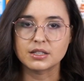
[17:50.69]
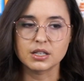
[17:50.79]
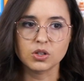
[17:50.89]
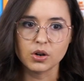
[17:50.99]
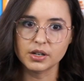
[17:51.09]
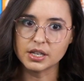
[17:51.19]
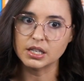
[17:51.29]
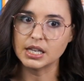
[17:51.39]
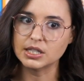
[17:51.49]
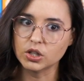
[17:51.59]
It's
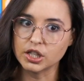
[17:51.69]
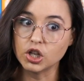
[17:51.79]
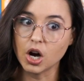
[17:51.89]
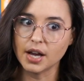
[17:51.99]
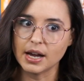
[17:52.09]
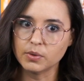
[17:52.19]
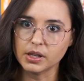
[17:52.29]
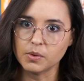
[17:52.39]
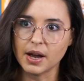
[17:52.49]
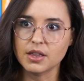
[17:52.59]
already gone out
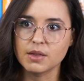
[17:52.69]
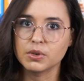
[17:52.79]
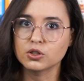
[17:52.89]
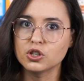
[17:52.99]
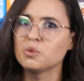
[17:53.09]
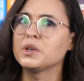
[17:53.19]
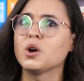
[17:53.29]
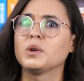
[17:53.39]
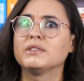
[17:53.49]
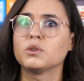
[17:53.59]
really wide. And then book two, we
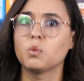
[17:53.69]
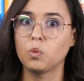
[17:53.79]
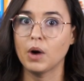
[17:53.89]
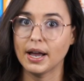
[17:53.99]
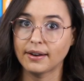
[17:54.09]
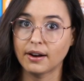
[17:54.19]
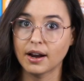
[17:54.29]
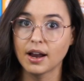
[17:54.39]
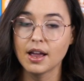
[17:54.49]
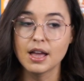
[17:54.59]
go even wider.